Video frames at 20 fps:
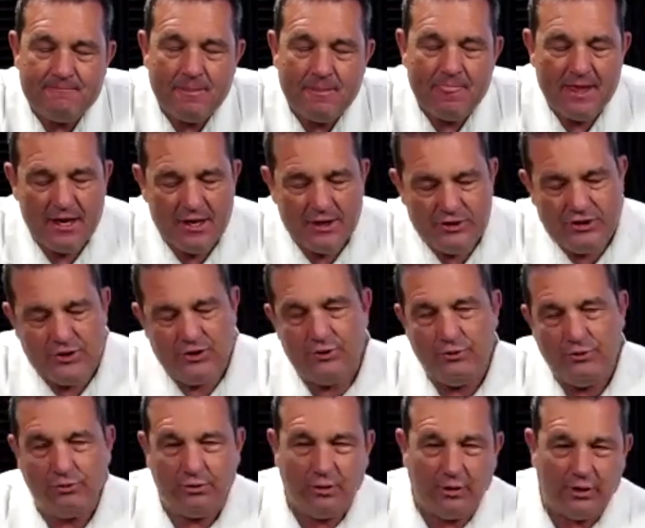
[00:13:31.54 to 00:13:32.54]
to
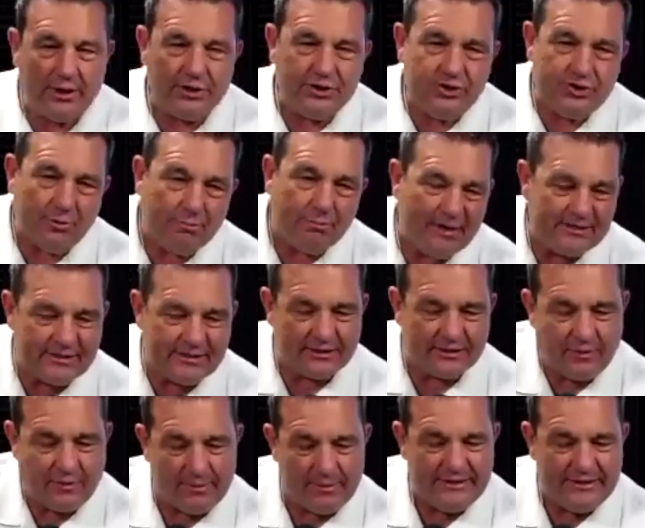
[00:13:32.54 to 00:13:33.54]
look at your business from
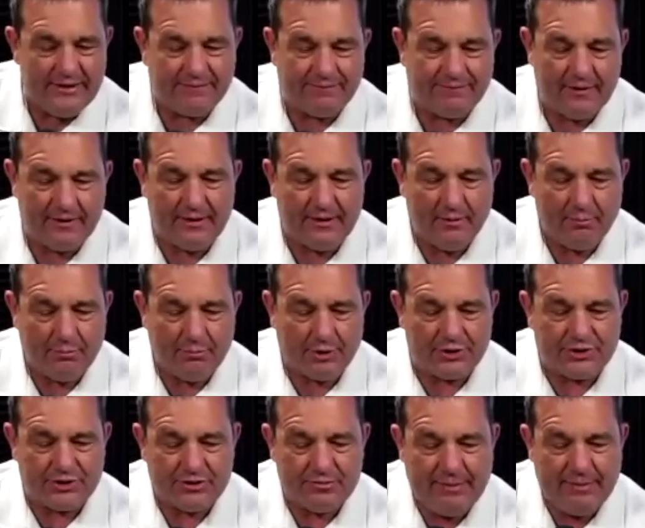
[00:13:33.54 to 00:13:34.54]
a different
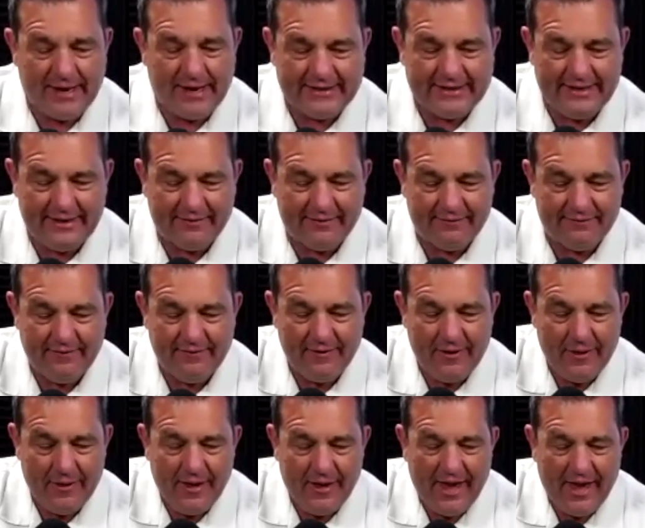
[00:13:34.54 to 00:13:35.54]
perspective
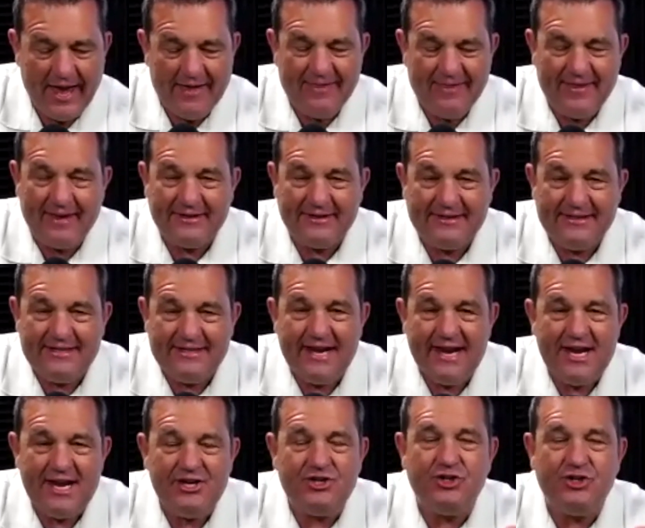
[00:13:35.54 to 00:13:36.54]
and then
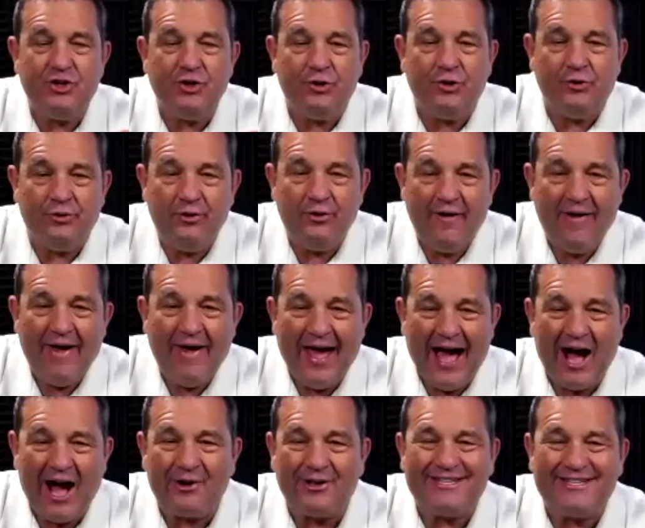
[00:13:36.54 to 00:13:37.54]
teach you how
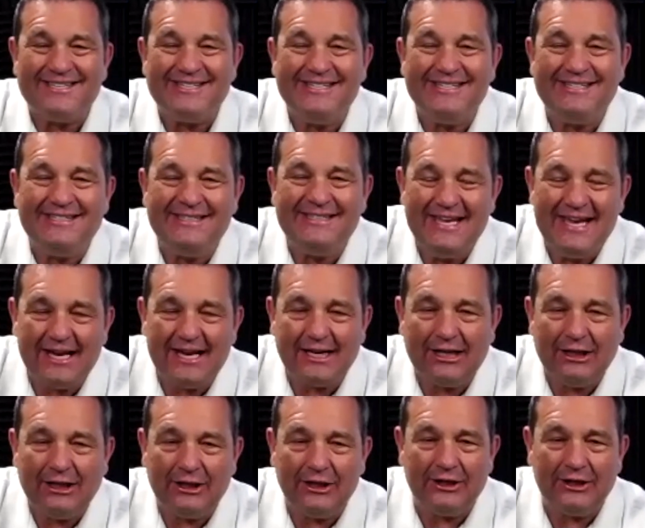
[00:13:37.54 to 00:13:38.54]
to see it
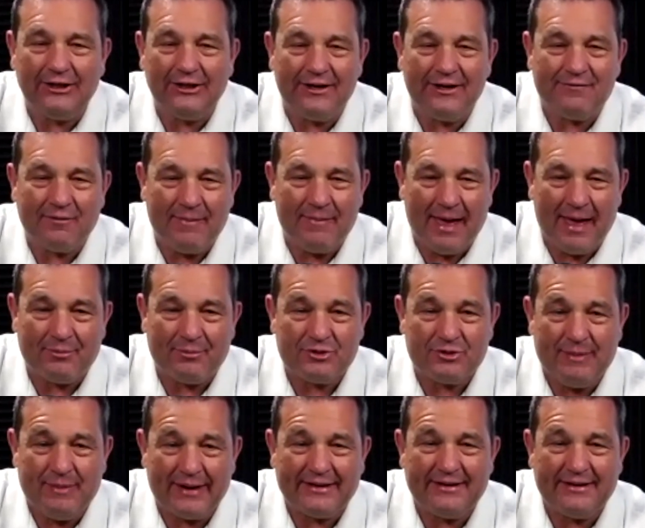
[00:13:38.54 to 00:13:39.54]
clearly from that
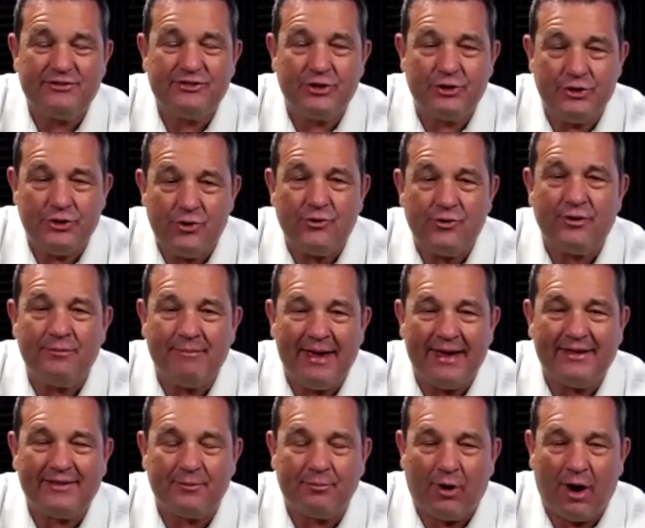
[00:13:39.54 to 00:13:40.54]
perspective so you can make
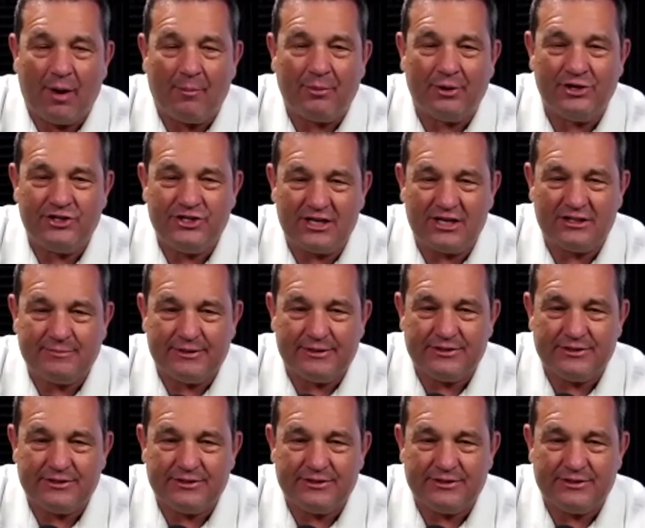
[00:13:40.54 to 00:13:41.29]
the proper adjustments.